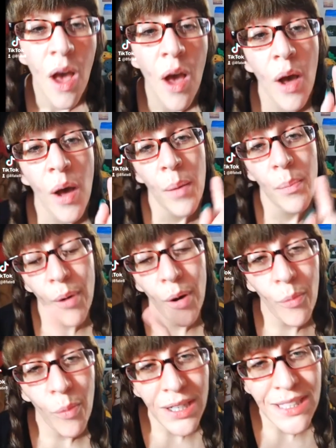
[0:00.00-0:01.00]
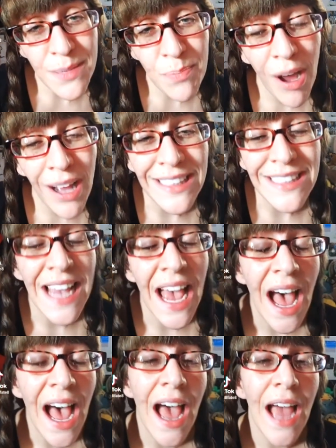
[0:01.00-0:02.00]
But once upon a
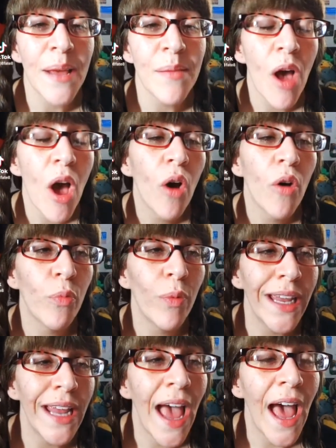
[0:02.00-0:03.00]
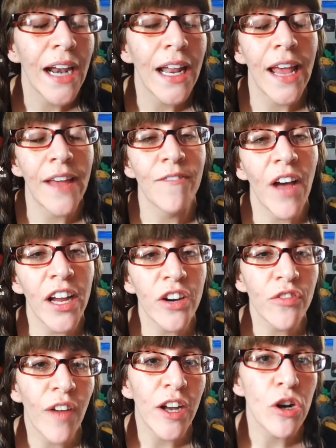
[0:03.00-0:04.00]
time, we had a
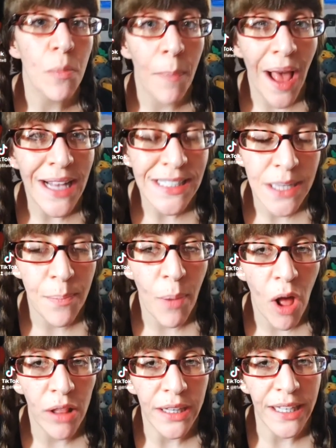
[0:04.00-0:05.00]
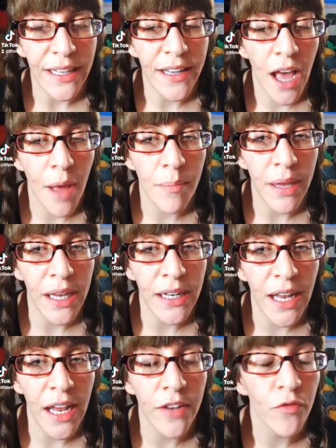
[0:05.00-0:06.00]
firefighter basketball league come in, and
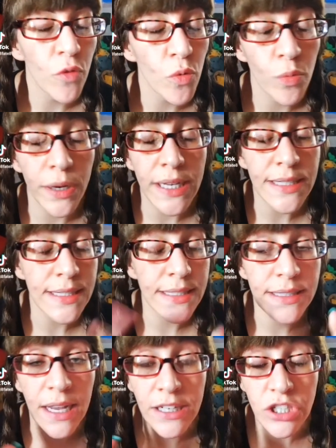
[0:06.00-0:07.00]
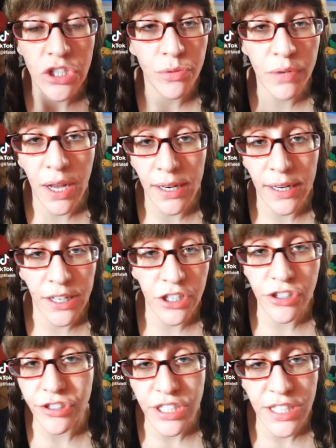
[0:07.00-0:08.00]
for reasons I do not
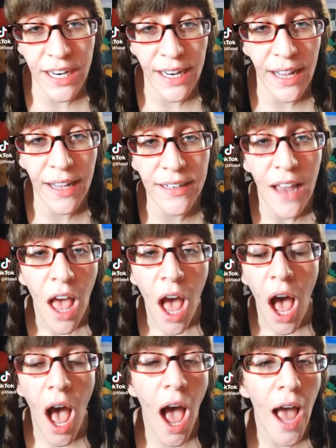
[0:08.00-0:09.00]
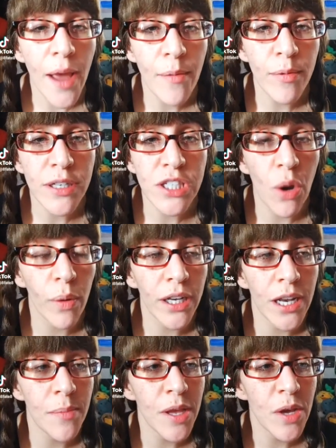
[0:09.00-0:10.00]
understand, I was going to be
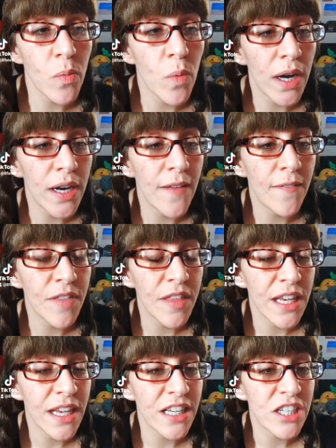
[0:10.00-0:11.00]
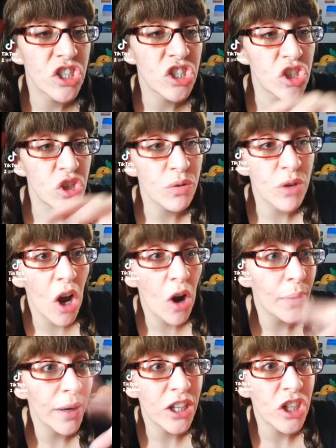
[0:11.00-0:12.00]
one of the pseudo
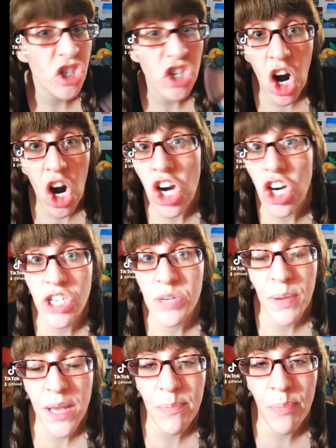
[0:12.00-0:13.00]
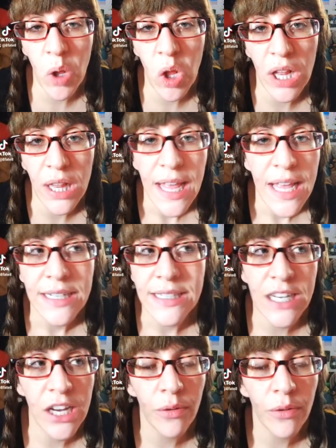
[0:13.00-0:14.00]
in charge people
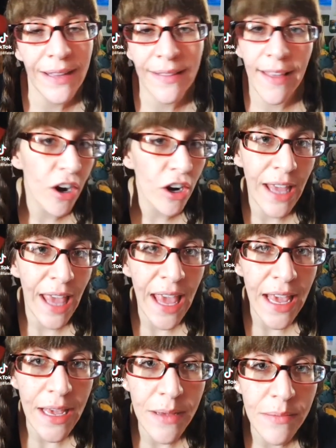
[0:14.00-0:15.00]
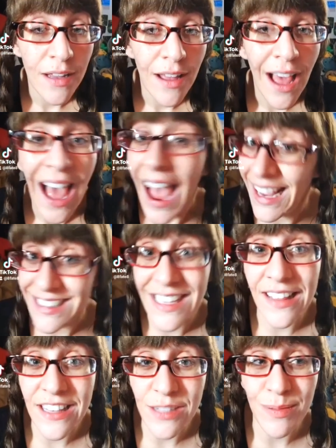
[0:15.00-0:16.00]
during their game. I said this
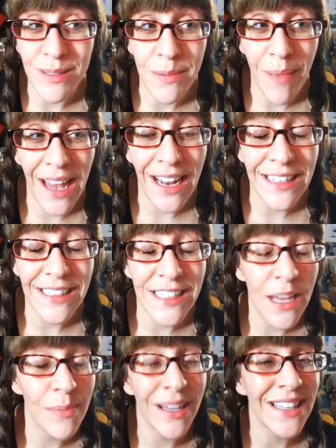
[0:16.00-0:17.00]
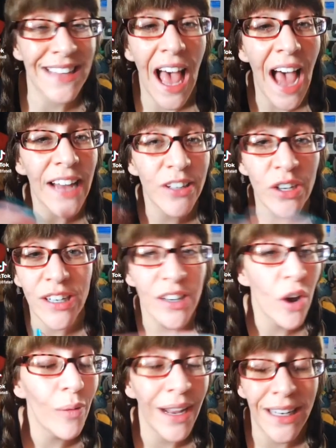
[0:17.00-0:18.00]
was a bad idea because I didn't know
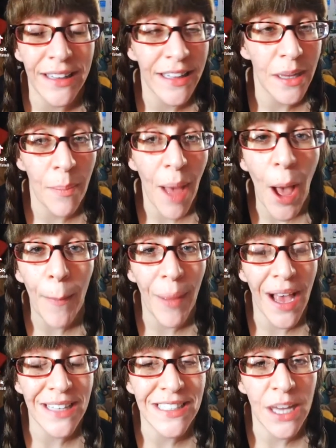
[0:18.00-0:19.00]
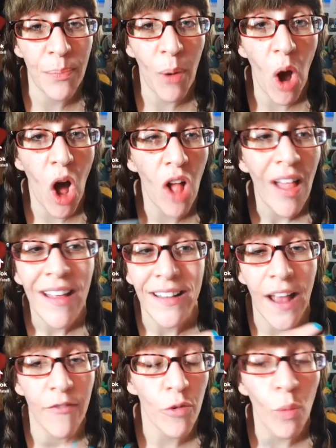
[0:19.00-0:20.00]
anything about basketball, never
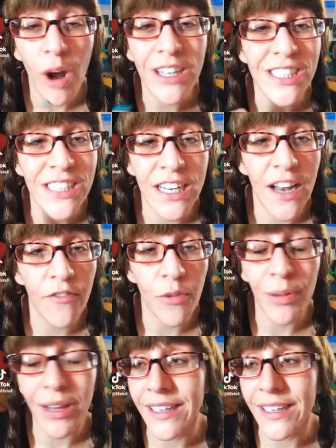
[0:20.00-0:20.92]
watched it, never played it.